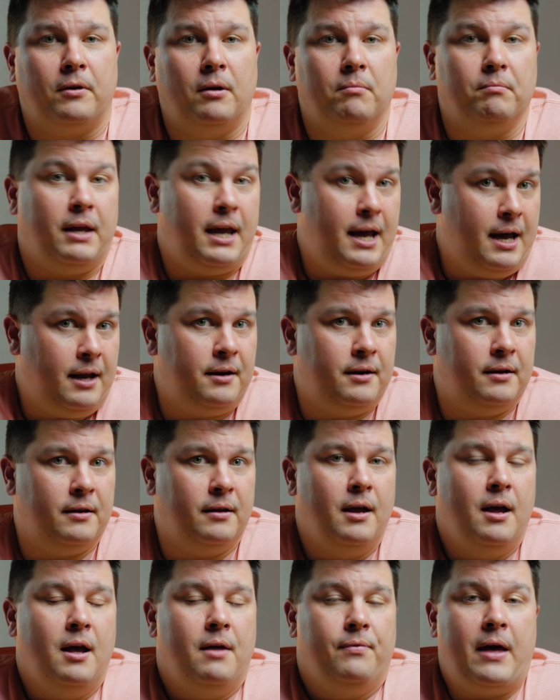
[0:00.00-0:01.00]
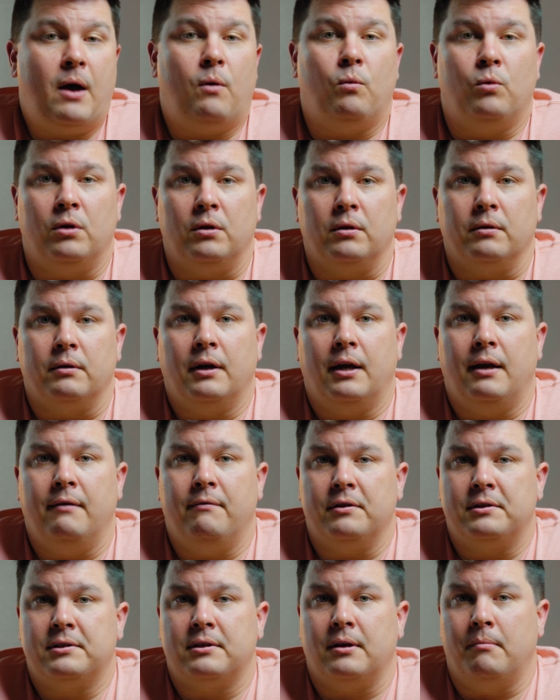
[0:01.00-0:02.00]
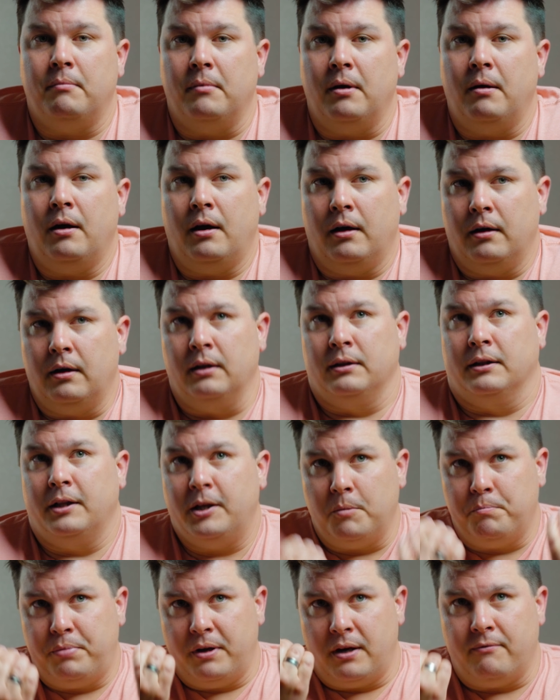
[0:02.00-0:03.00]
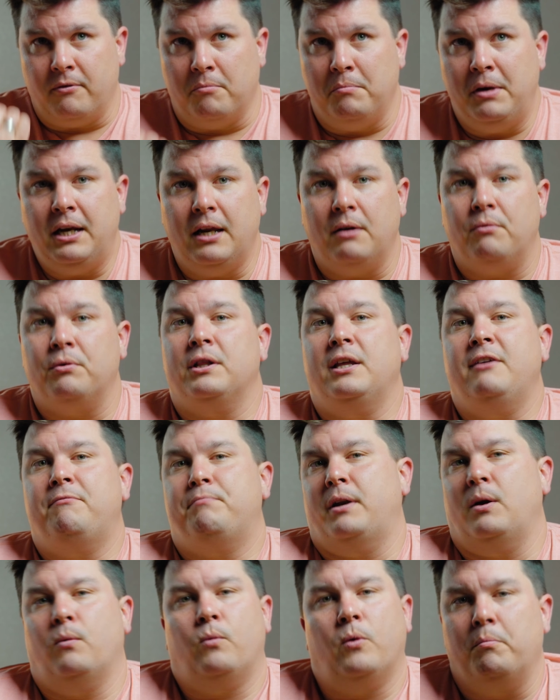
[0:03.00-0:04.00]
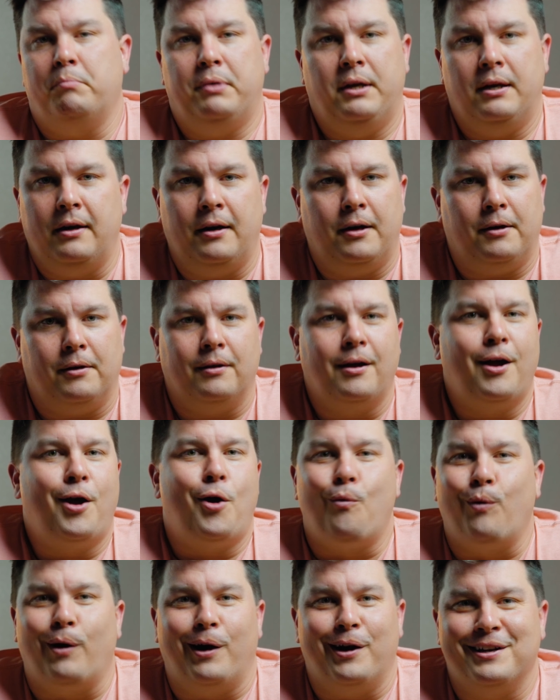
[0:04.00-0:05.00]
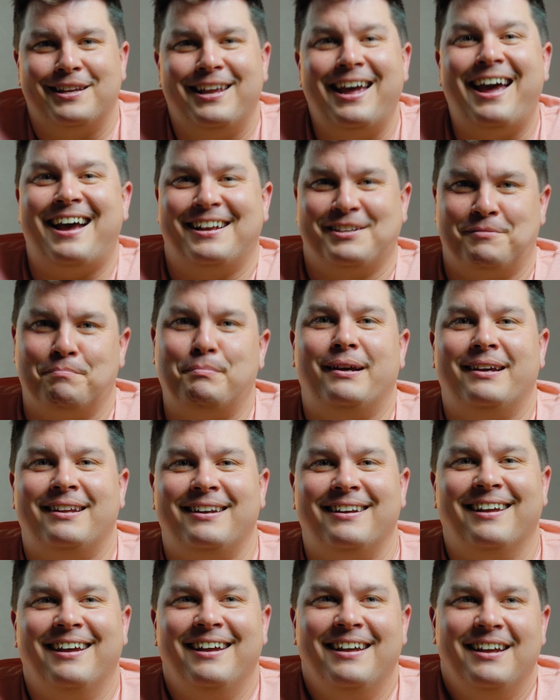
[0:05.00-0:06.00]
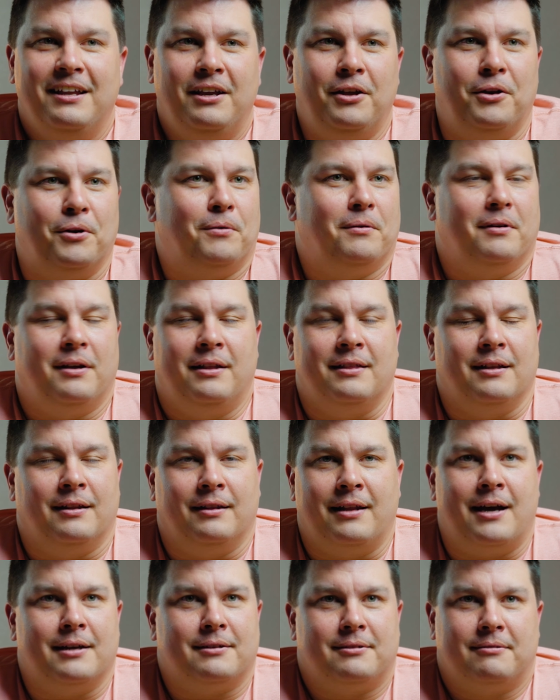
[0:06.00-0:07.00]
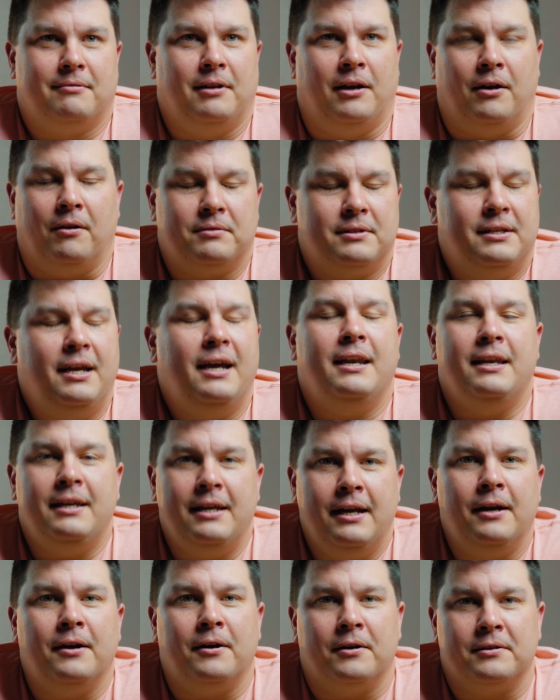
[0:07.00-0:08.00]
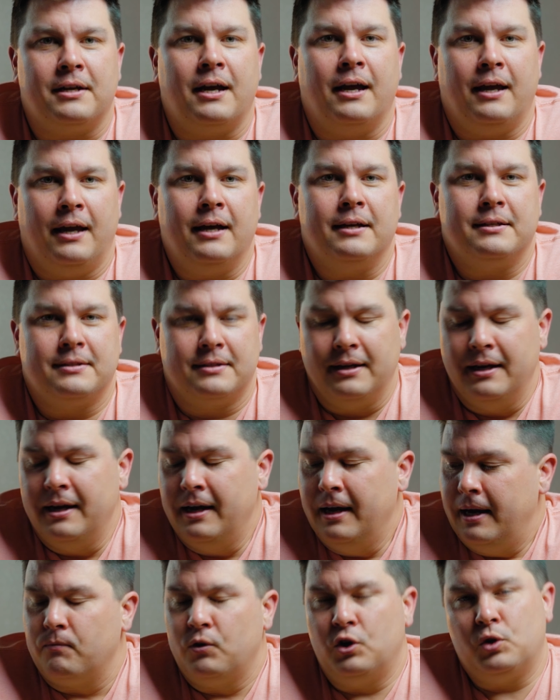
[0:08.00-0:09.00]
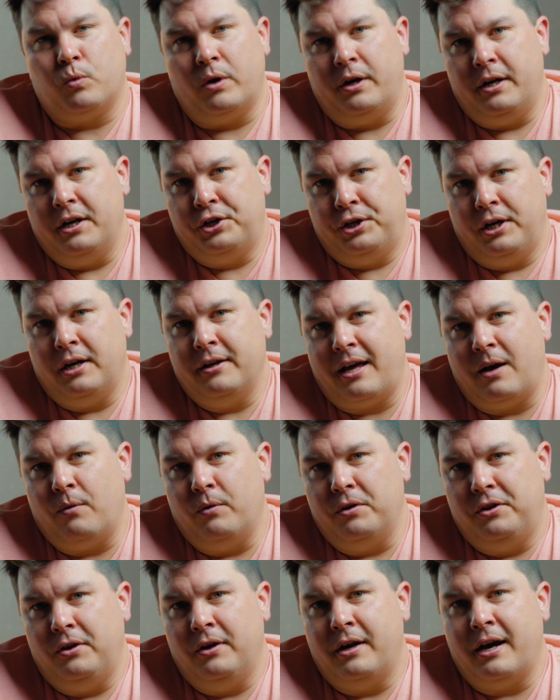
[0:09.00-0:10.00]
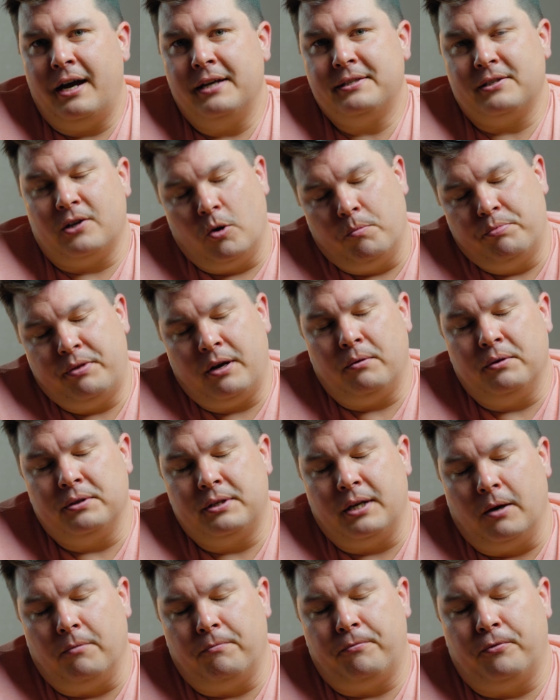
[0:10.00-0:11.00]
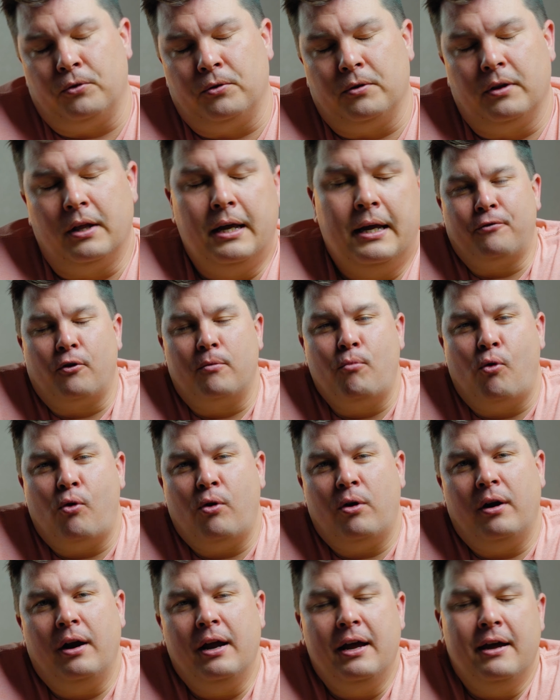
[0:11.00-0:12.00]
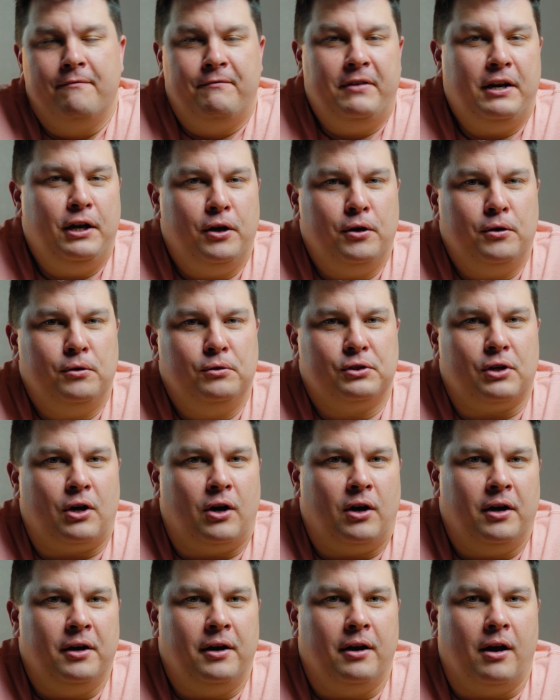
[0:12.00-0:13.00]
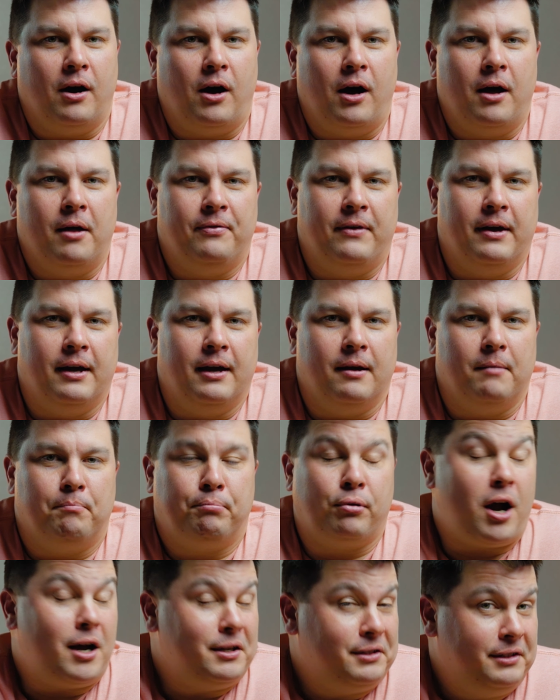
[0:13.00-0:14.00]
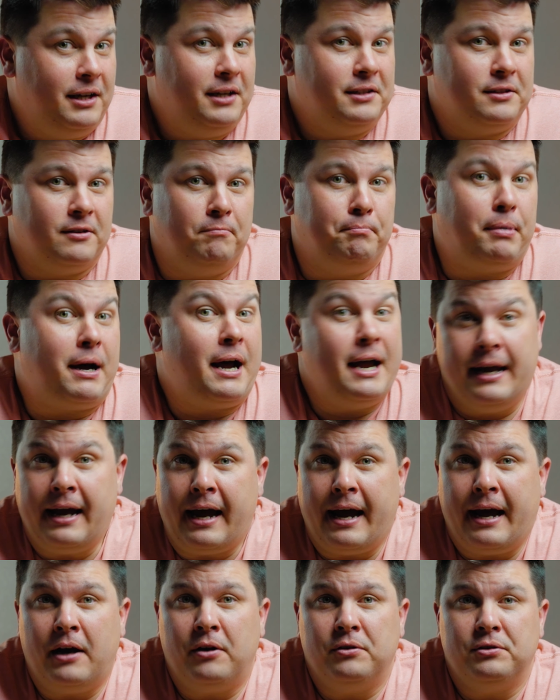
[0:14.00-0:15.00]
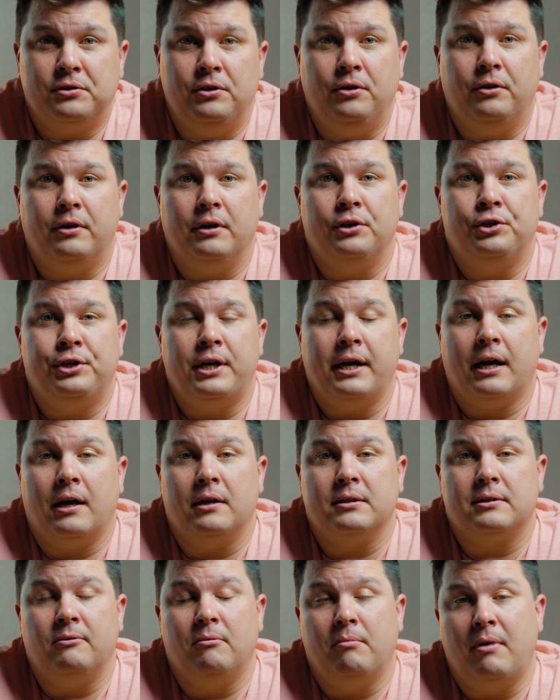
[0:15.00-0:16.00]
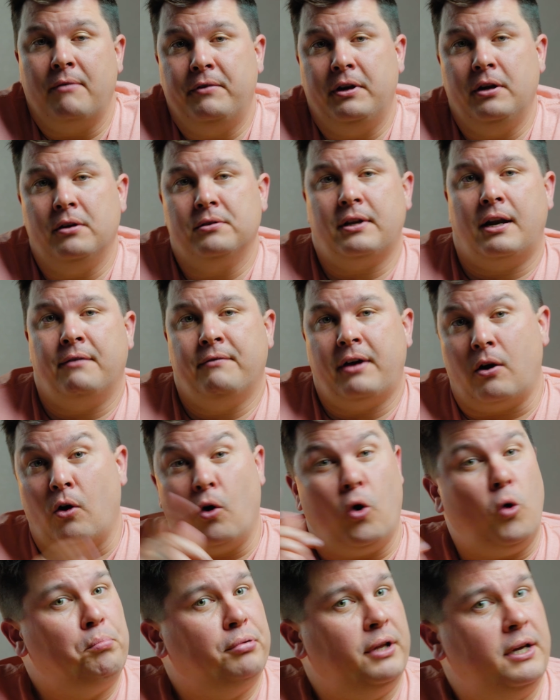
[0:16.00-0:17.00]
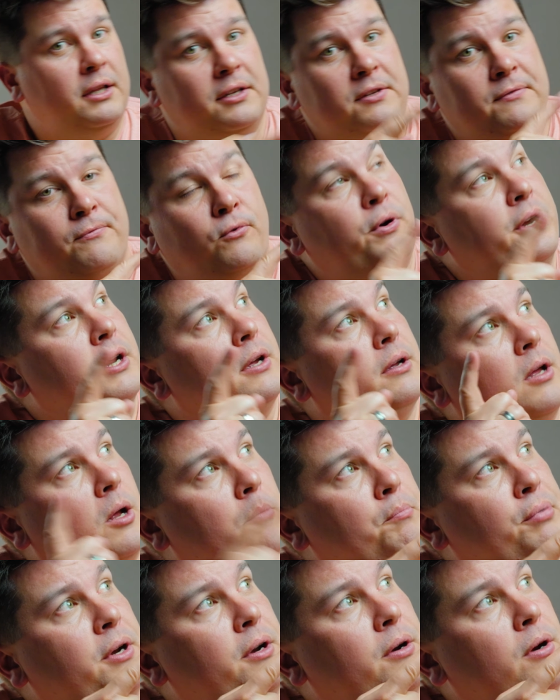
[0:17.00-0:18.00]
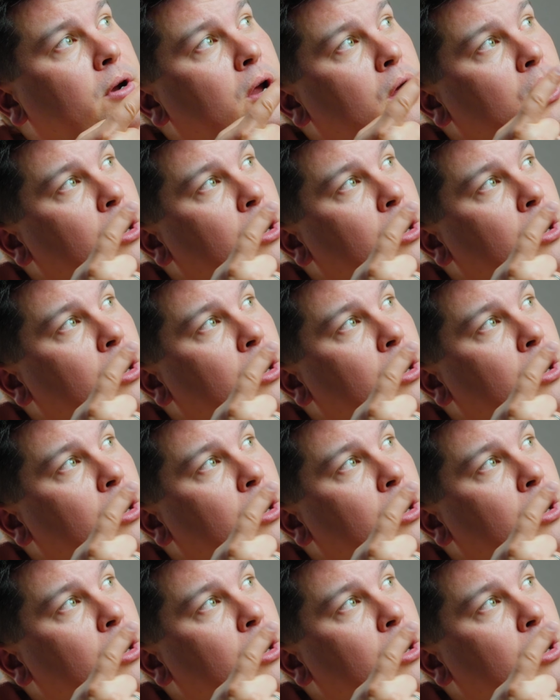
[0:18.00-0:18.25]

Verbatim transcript: from Canada, that will give us a little bit of immediate relief, but it won't be near where it has been, you know, in the last, you know, 10 years, I guess. Just wanted to share that with you guys. I hope that was helpful. For more videos on the process of buying a house, you can check out some of my videos that I've got a whole playlist for you. I'll put it